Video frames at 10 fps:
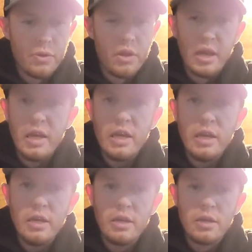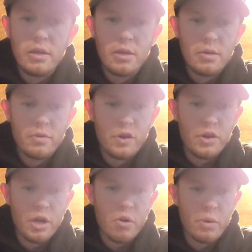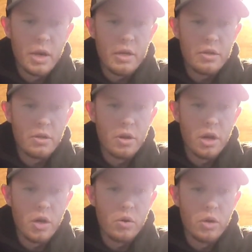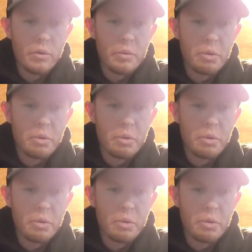These FishCo baits are going to hold up.